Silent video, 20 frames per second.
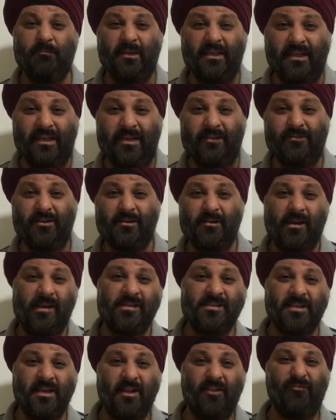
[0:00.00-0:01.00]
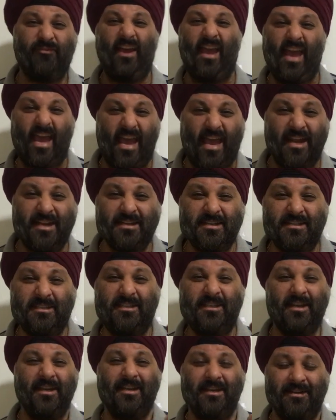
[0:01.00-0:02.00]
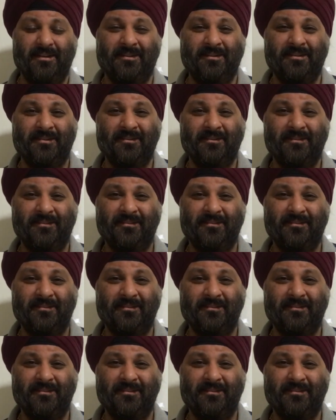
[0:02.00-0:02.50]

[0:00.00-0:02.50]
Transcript: believed in myself and did it.